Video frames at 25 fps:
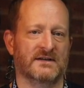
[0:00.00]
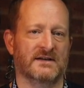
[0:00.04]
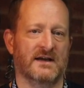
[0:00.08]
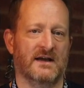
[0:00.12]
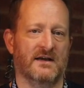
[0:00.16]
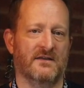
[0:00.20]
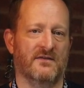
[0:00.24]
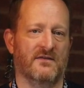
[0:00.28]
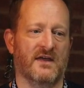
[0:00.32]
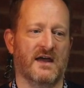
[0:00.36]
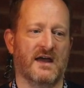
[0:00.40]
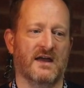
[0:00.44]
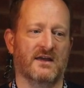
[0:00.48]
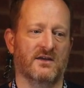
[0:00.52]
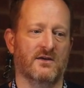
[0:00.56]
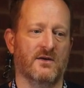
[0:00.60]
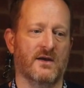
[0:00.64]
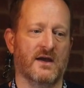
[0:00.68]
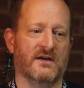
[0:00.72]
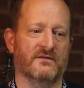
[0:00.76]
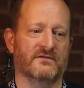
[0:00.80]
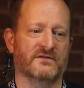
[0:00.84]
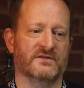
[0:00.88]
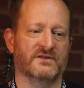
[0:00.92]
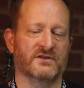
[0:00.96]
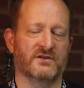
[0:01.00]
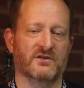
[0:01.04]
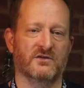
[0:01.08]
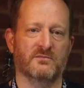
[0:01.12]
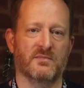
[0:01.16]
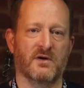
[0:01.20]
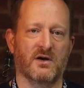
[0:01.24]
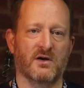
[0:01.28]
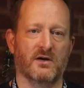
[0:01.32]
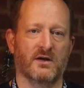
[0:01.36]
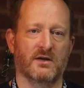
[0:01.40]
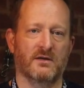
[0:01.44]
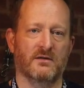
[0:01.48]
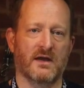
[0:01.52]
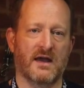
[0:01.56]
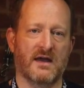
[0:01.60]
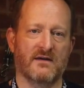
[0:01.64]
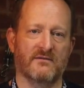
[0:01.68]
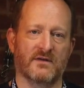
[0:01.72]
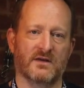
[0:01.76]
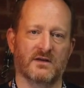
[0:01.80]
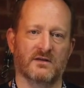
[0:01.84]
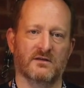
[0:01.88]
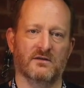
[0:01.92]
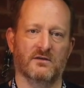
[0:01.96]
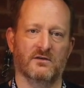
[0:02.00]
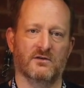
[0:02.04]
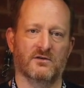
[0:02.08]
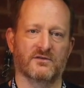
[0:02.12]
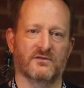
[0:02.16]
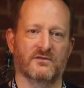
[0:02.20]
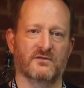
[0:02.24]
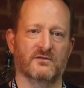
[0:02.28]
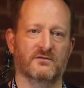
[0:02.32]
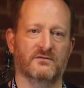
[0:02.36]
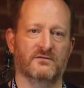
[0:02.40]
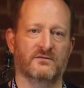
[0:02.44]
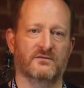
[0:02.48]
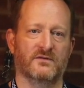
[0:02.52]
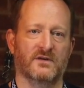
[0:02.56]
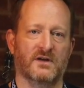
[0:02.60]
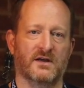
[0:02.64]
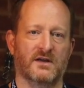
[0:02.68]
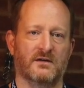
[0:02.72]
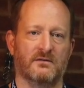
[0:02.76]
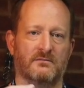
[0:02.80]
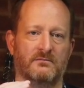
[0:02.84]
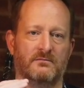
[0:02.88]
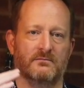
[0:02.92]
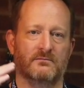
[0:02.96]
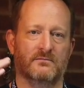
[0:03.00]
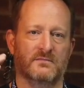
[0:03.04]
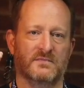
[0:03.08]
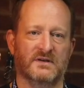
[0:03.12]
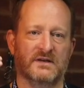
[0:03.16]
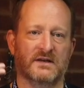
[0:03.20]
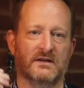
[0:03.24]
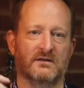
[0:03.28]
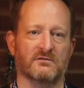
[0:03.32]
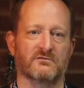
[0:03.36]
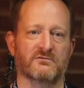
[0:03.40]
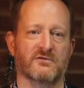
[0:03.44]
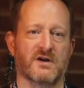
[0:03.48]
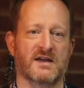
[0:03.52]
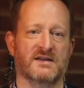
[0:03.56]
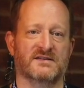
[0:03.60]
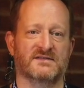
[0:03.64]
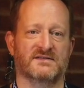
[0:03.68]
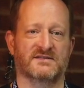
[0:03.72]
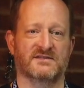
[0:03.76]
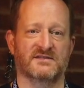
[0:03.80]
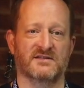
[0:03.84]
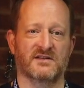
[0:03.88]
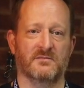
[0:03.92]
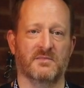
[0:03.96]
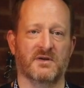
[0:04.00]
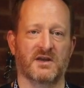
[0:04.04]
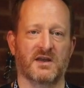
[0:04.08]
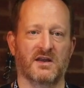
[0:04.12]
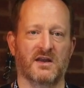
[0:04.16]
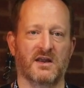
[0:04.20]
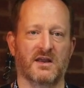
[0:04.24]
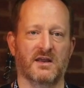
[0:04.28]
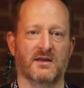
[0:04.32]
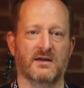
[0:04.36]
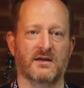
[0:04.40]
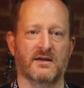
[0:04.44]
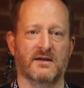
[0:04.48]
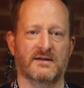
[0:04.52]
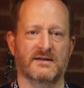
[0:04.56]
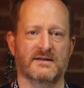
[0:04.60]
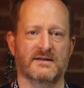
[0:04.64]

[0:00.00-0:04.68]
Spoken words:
and that you have to do by having a lot of little rests at the beginning,